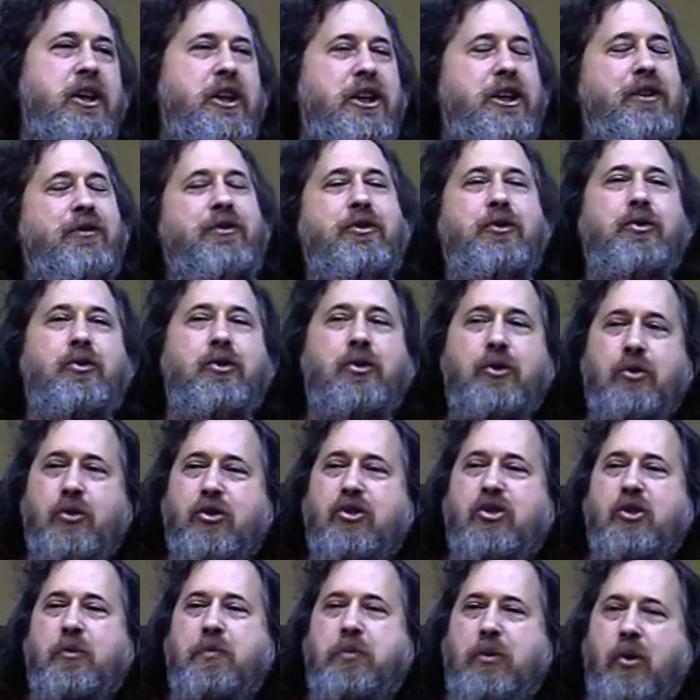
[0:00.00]
If you
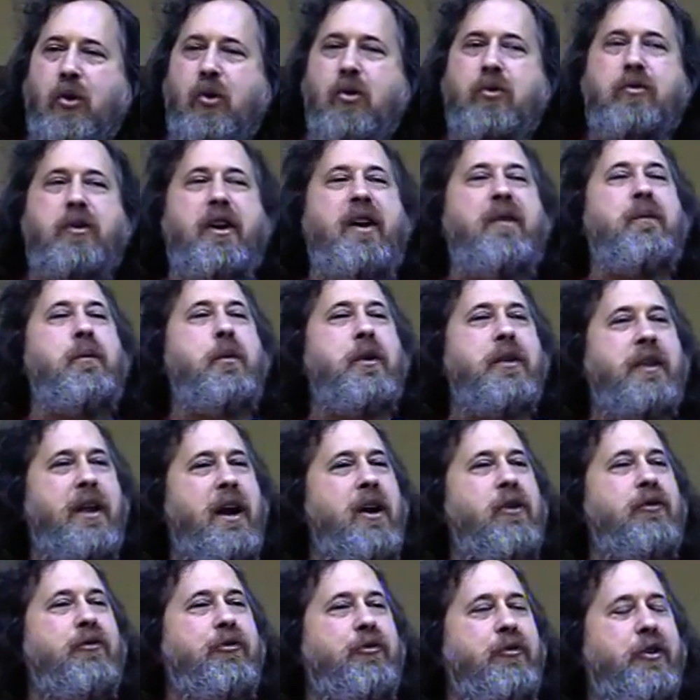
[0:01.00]
use a program
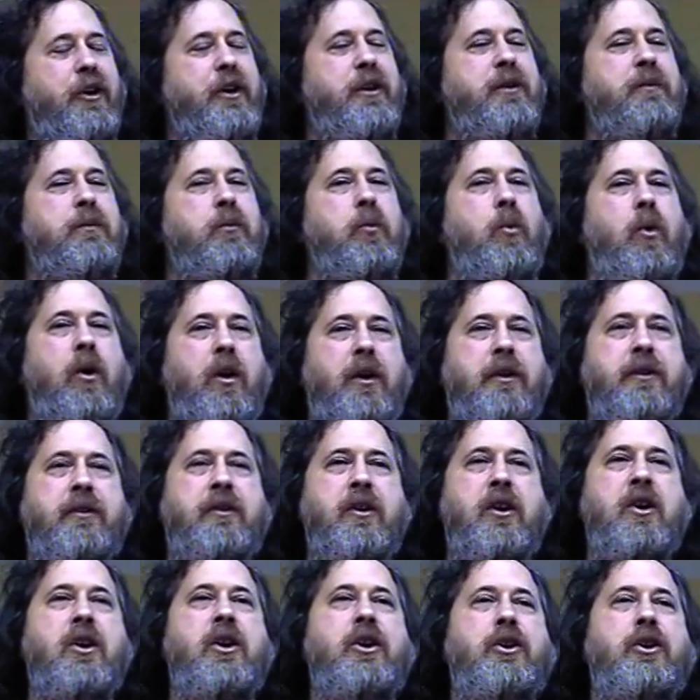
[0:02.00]
without Freedom 1,